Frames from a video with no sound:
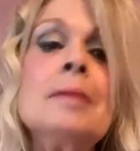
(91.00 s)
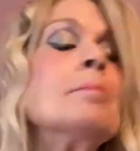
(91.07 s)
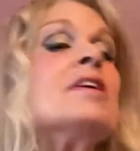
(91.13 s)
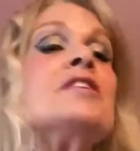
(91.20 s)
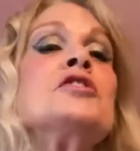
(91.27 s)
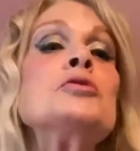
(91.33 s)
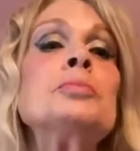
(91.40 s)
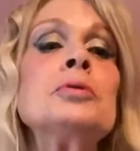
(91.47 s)

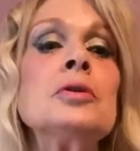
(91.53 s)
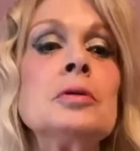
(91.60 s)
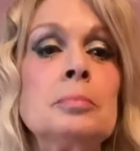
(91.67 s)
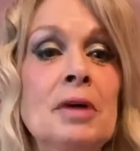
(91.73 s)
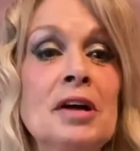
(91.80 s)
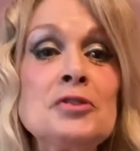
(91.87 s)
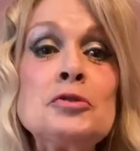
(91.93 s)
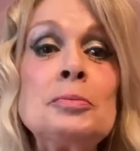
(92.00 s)

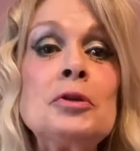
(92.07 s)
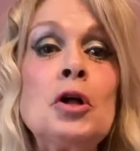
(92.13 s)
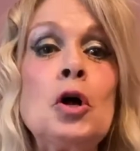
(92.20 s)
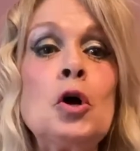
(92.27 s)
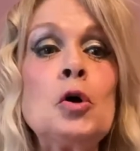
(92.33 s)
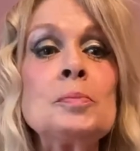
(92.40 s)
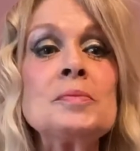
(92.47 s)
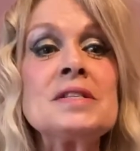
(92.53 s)
Multiple
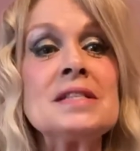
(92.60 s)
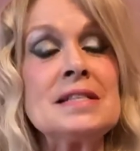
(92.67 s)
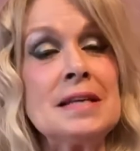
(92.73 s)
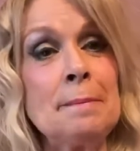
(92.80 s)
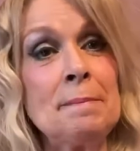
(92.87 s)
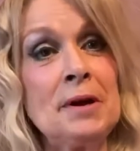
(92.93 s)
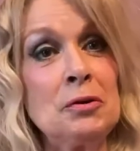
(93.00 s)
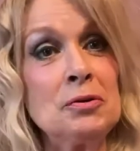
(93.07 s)
homes,
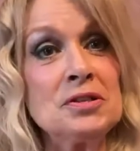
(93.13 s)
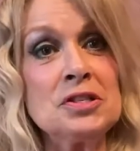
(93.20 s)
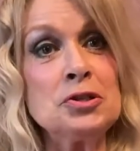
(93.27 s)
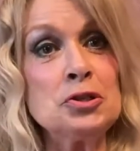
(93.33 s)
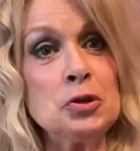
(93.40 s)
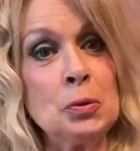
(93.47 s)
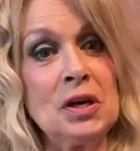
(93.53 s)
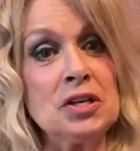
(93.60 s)
step-parent
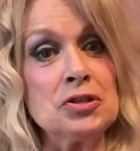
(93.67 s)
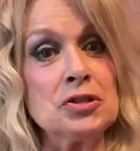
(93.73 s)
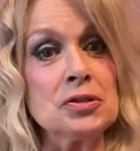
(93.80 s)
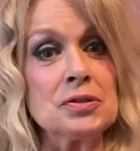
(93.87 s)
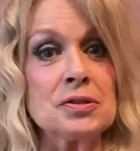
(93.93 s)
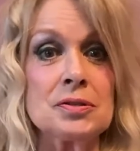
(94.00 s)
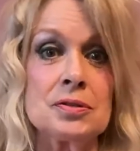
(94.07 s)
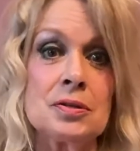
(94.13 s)

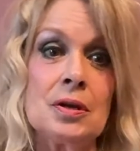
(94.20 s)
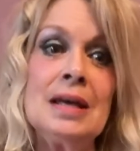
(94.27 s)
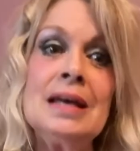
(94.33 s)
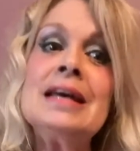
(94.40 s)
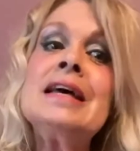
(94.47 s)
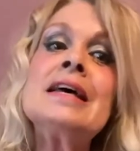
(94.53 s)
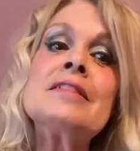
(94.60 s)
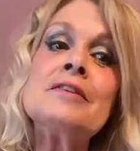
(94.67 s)
situations.
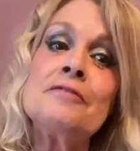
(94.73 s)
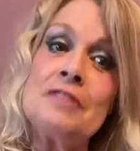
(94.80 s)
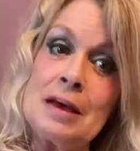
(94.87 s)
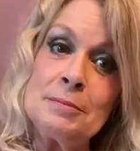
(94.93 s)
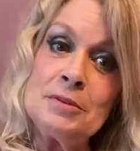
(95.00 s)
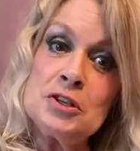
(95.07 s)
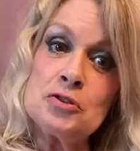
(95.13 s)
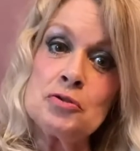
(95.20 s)
The
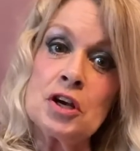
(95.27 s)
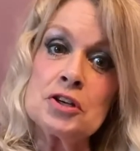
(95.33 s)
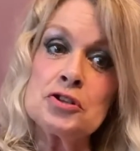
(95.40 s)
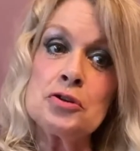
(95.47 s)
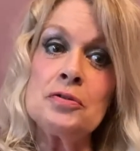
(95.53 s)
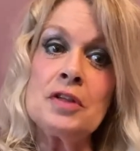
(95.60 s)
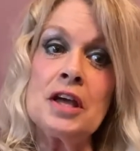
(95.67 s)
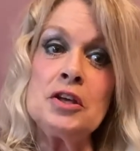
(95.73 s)
family
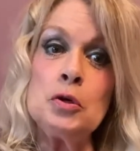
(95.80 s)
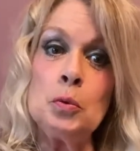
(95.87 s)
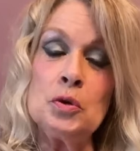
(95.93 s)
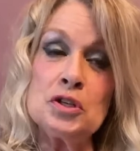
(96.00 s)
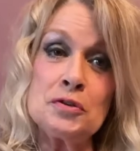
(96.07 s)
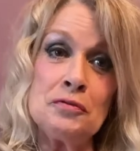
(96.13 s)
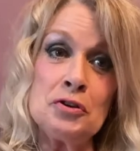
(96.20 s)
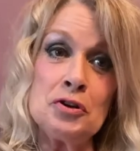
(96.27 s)
structure that you
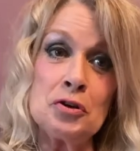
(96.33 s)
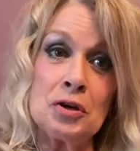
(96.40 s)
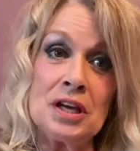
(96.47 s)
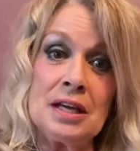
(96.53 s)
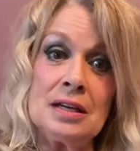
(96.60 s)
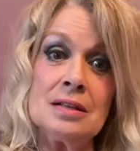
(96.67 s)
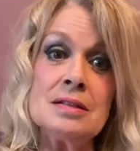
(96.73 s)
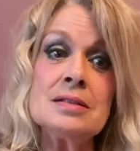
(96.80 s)
wished for your
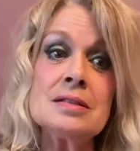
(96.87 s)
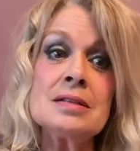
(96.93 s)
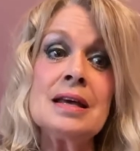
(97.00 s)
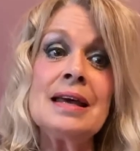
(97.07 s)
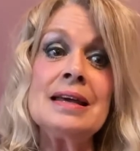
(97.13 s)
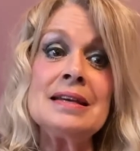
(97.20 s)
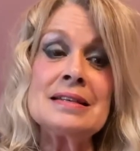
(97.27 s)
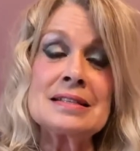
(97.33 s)
kids
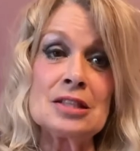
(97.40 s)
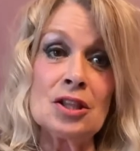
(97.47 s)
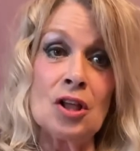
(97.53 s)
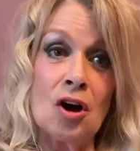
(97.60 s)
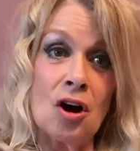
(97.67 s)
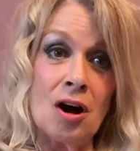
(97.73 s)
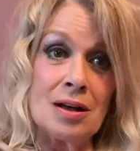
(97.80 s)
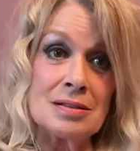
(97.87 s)
is
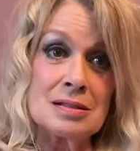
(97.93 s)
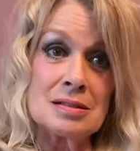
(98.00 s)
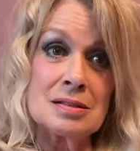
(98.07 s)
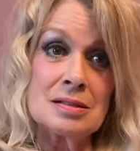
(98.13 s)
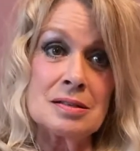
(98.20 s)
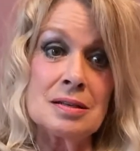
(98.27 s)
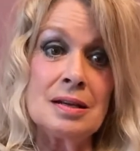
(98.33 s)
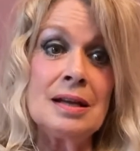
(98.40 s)
lost.